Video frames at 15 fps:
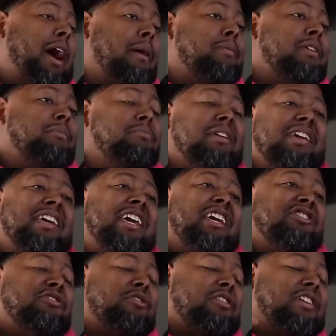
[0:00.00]
probably be
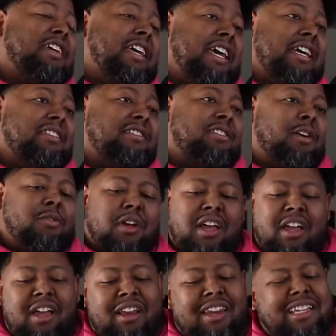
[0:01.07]
in your kit. So
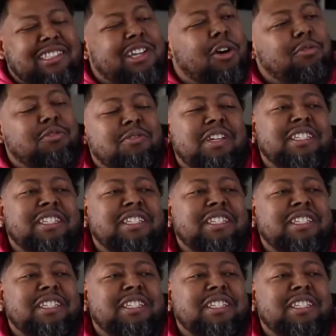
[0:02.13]
let's go through